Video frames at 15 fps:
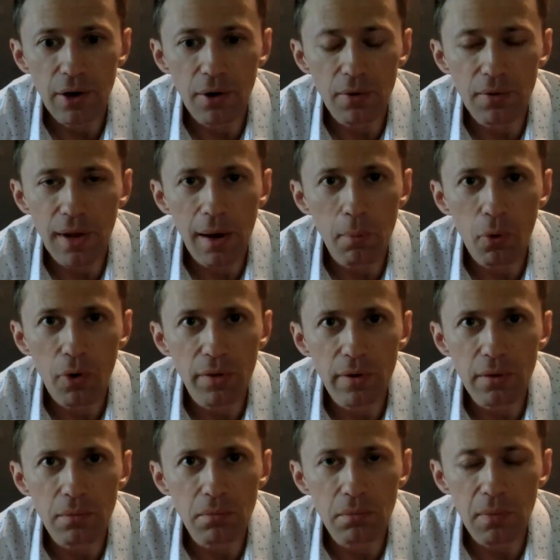not more
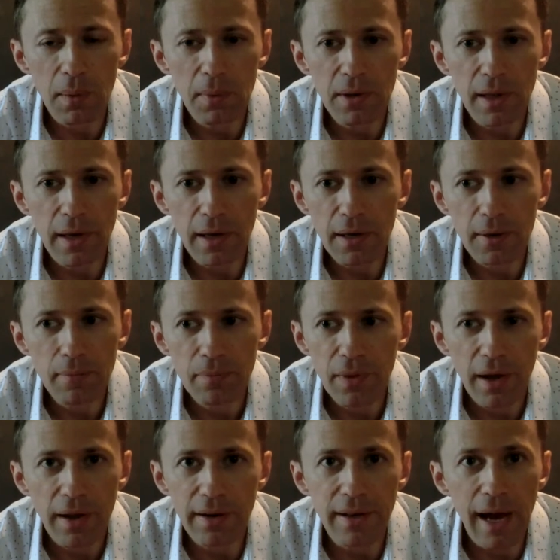than maybe
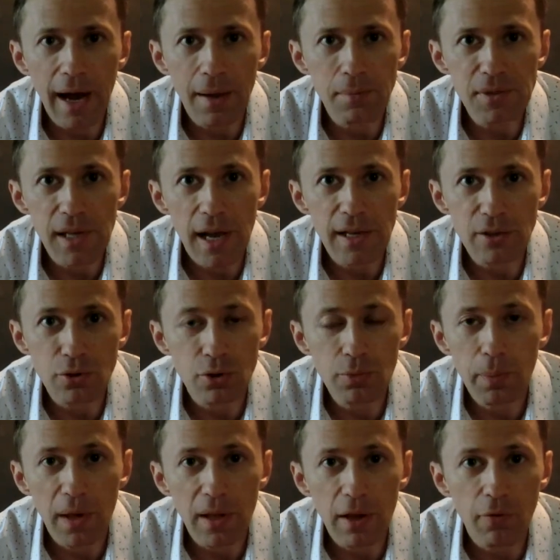a dime sized group
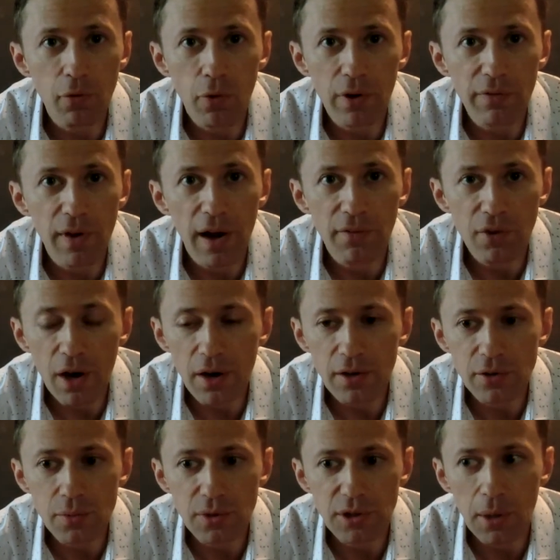at 45
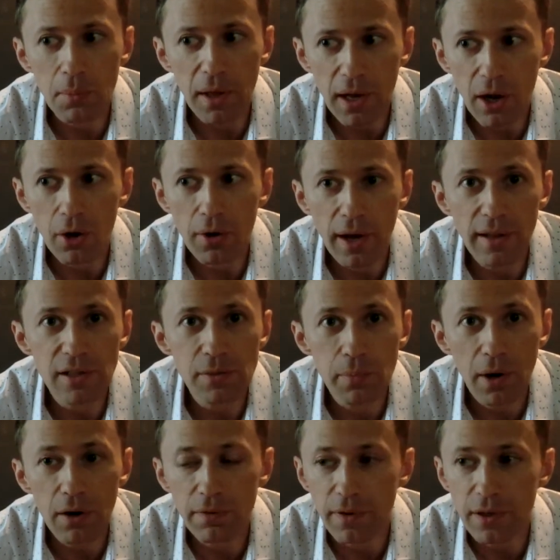yards, which I'm like, okay, this is
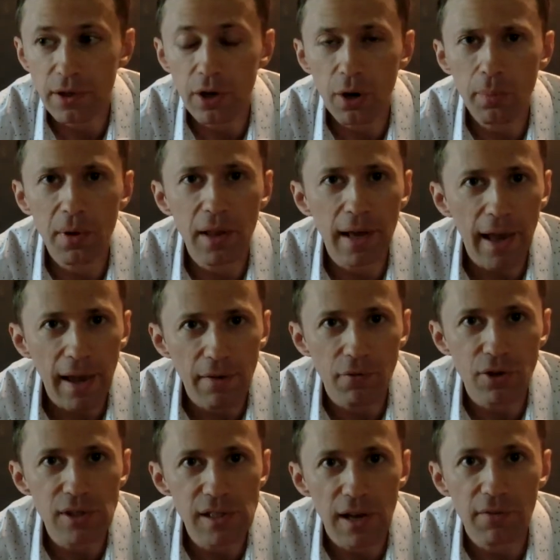perfect, but
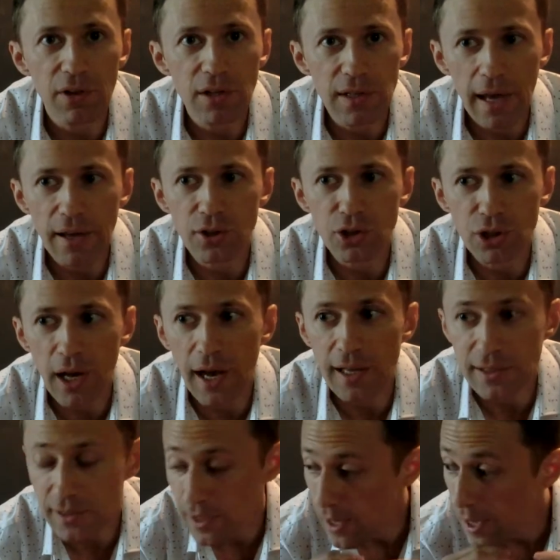every 7-10
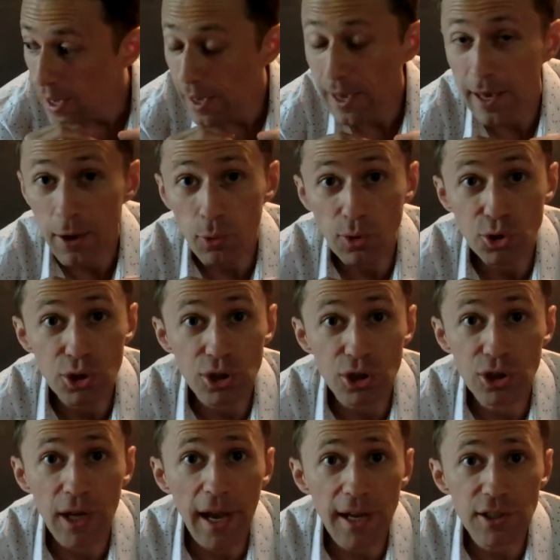shots, it would just
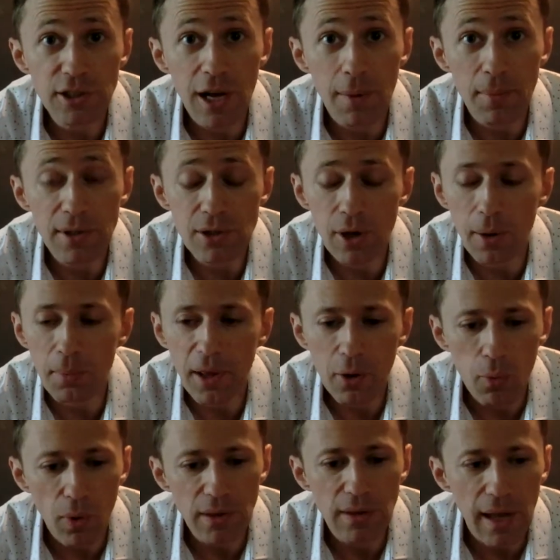change on me. So I'm like,
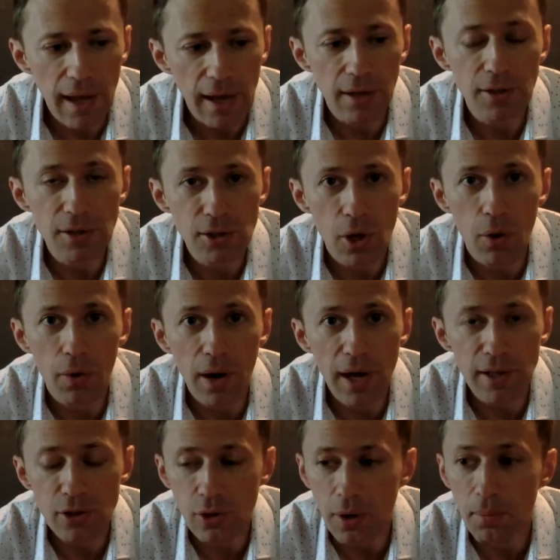what the hell is going
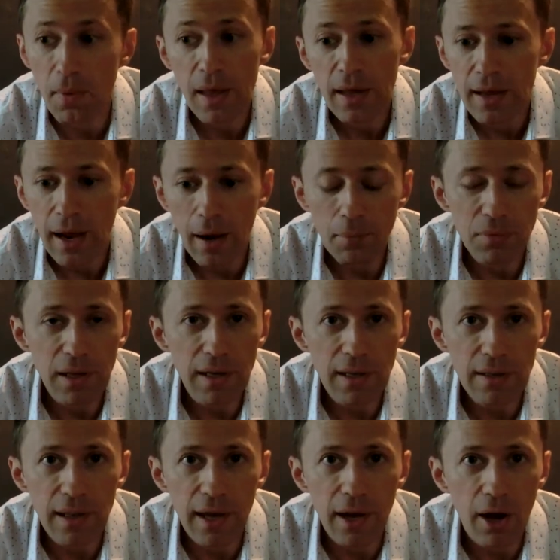on? So I'm
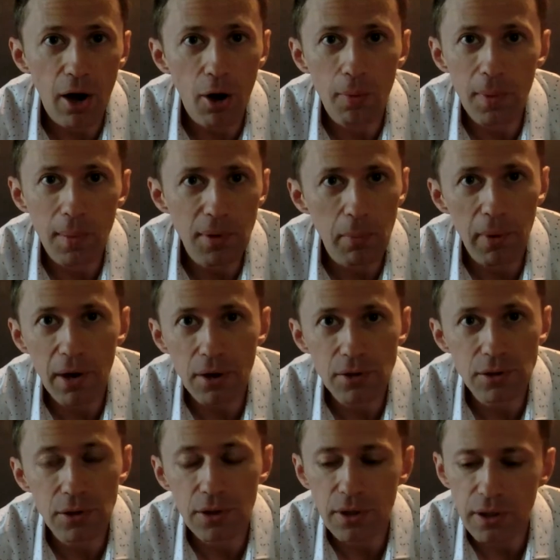thinking oh, maybe the
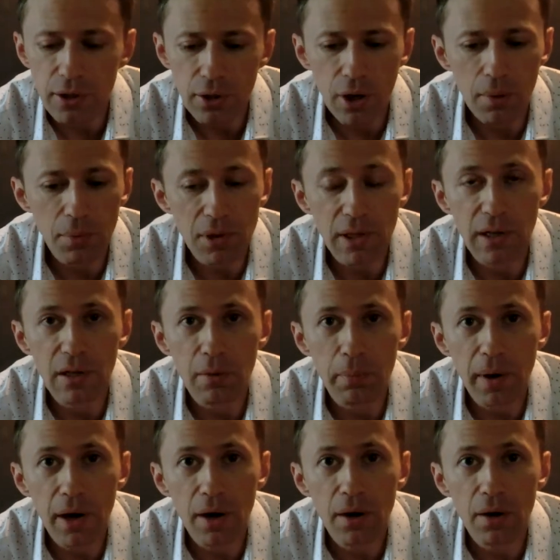barrel's dirty, I'm cleaning the
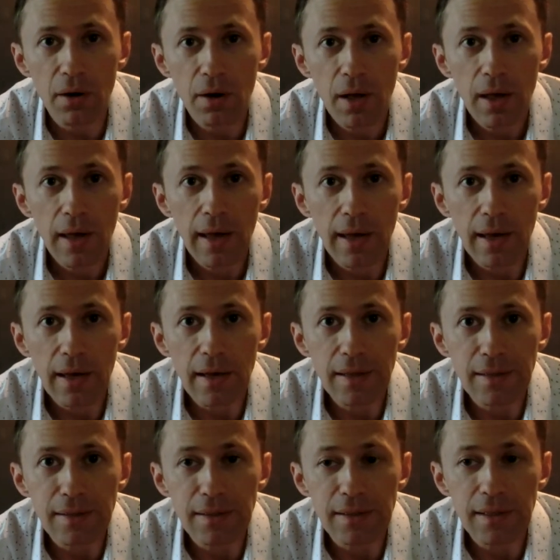barrel,
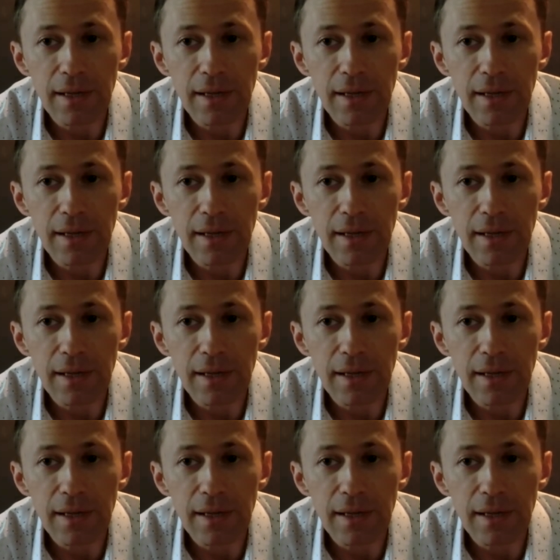and